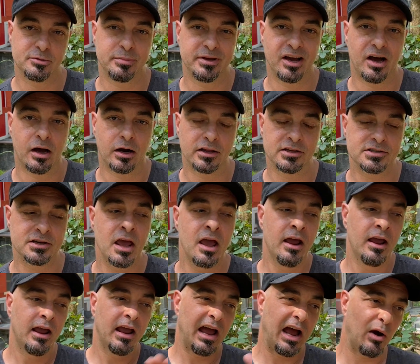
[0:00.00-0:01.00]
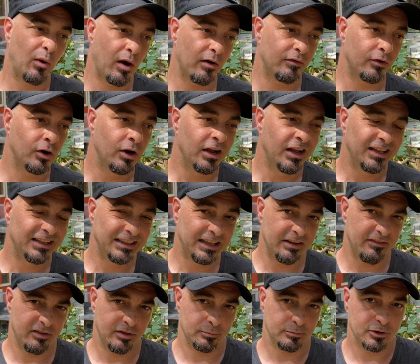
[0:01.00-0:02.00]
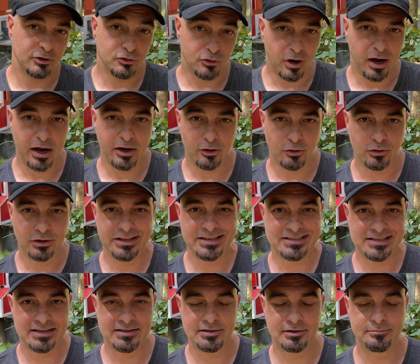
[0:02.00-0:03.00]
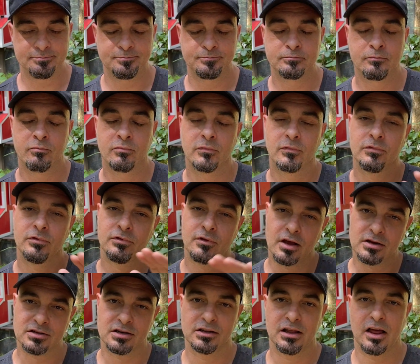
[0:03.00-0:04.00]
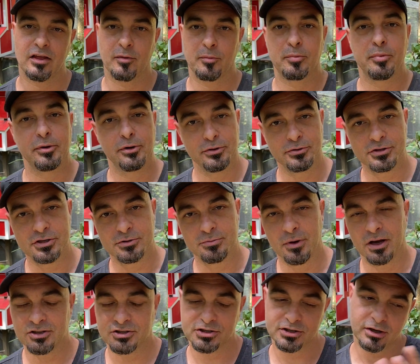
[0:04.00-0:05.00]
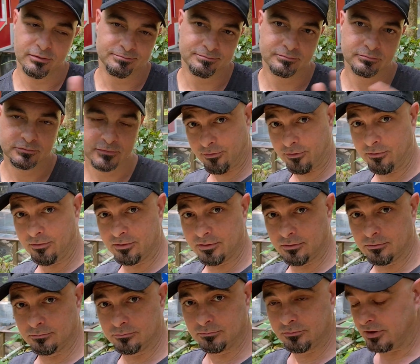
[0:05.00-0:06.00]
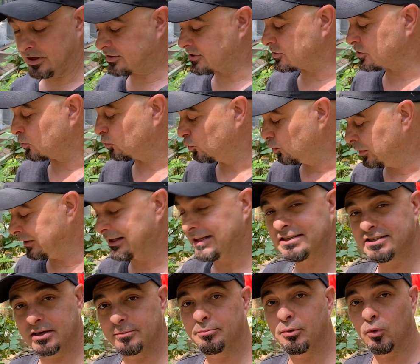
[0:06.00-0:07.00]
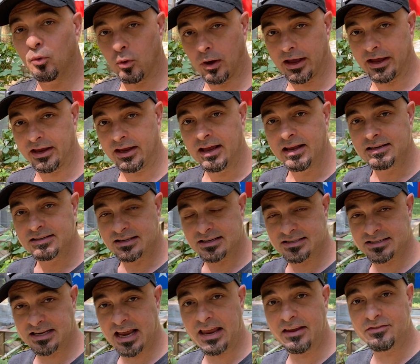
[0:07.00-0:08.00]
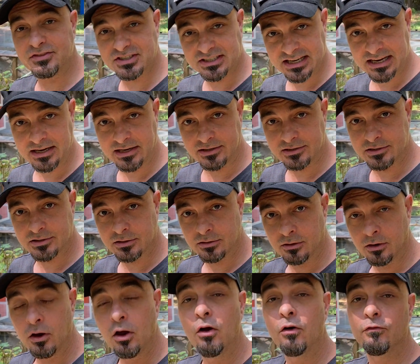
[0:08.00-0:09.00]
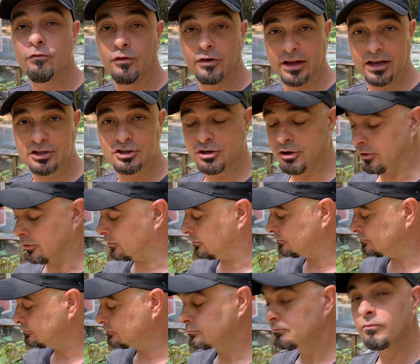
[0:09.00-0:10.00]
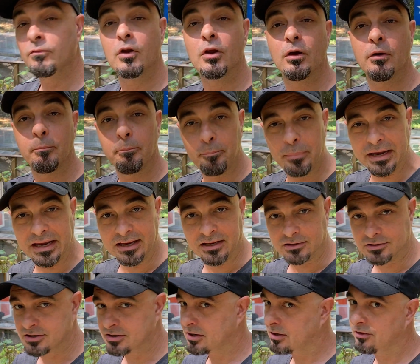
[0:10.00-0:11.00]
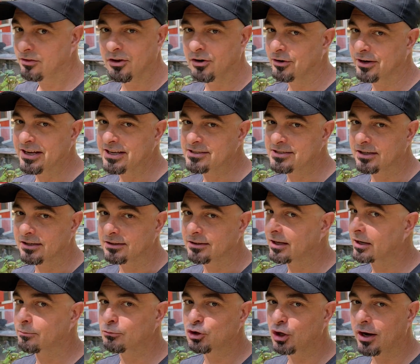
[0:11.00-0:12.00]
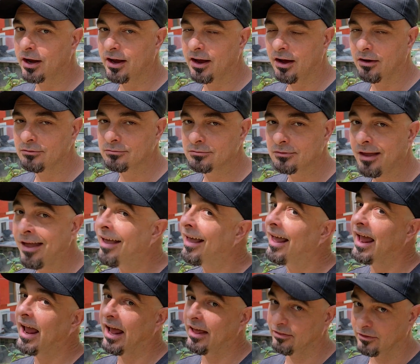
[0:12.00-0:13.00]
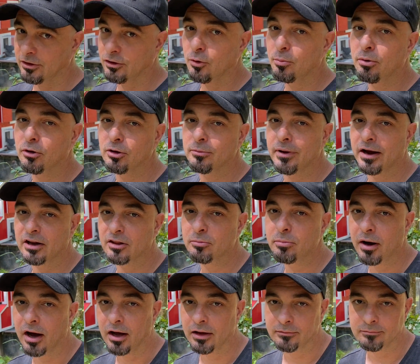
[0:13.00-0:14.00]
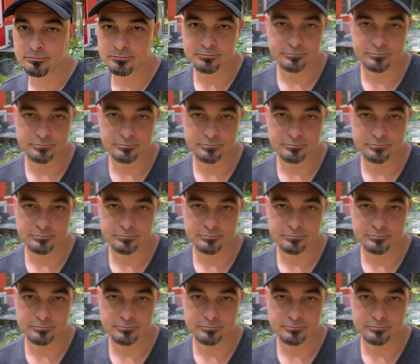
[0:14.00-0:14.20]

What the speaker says: to be honest. However, leaving them to dry early season doesn't allow them to produce as much. So, give or take. This is a really simple way to save seeds for next year. Beans, they're easy. Let them dry out, and then you pull them out of the pod.